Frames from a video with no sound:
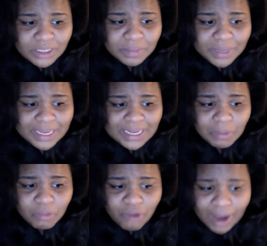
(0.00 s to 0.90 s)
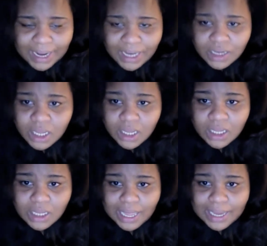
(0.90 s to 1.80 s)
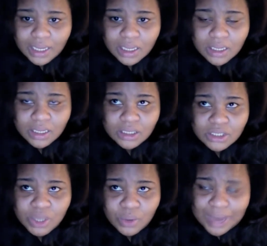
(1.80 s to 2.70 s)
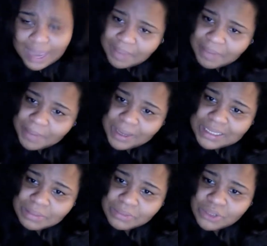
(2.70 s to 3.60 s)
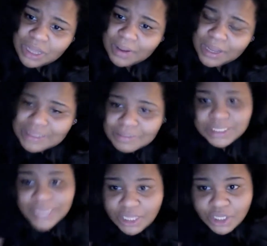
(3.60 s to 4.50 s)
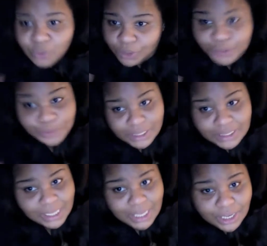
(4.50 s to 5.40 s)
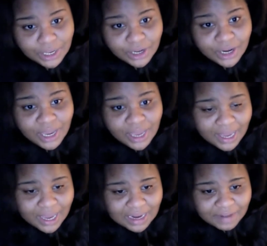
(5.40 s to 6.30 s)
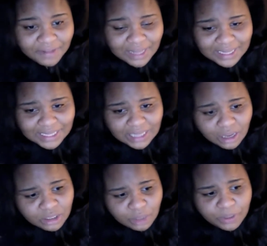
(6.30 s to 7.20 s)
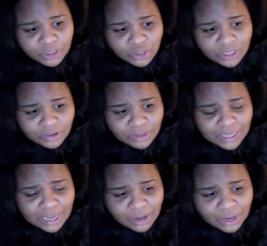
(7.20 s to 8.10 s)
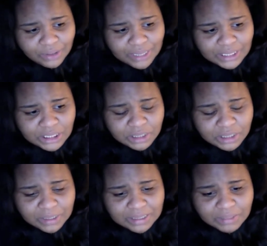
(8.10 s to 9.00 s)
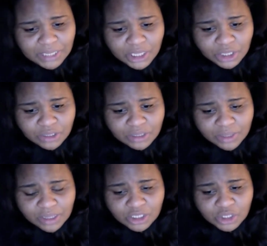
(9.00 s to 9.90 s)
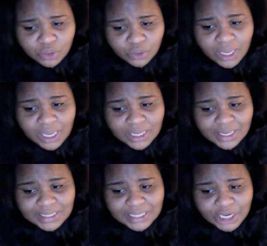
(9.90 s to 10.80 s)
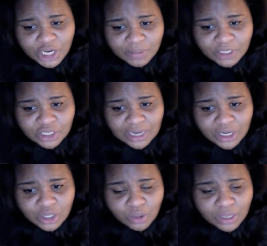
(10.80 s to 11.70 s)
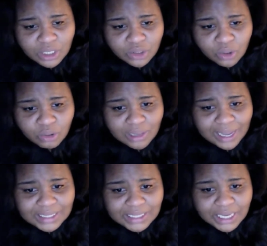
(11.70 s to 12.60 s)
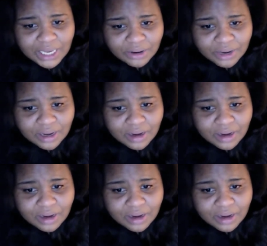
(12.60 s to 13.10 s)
But yet I'm right. Like, don't hate me because I'm telling you what you need to hear. And I feel like that's also put a strain on our relationship, because I'm telling you something that you need to hear, but you're not doing, and you don't like to hear it.